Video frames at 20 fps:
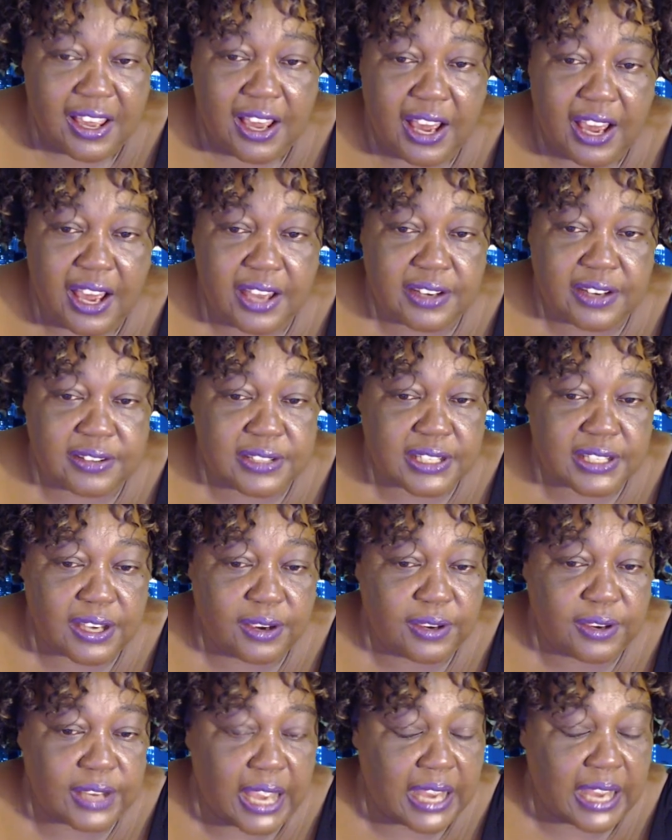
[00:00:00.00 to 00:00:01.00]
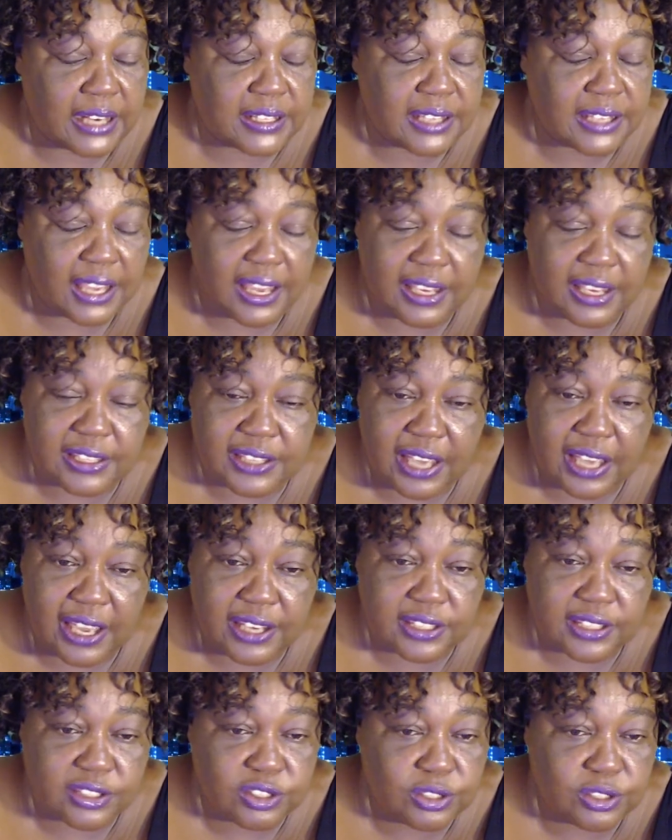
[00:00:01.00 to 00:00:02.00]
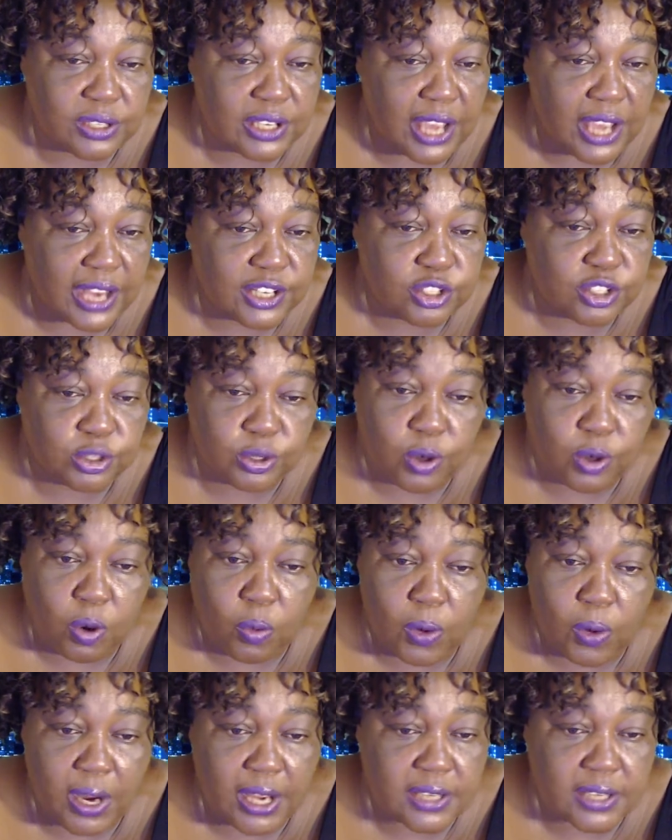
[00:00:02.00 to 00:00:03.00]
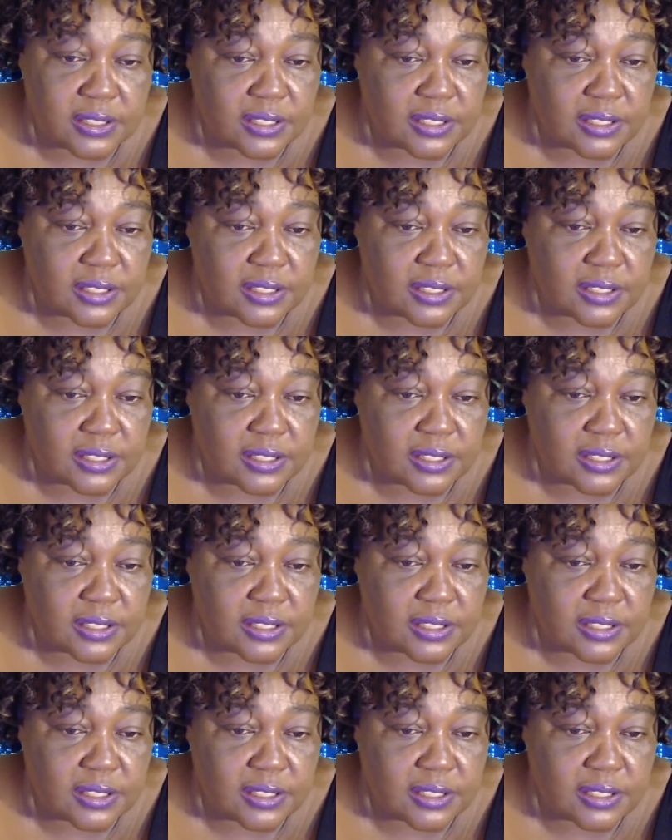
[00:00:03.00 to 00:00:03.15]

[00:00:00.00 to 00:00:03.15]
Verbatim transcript: And uh, and and and and you know what?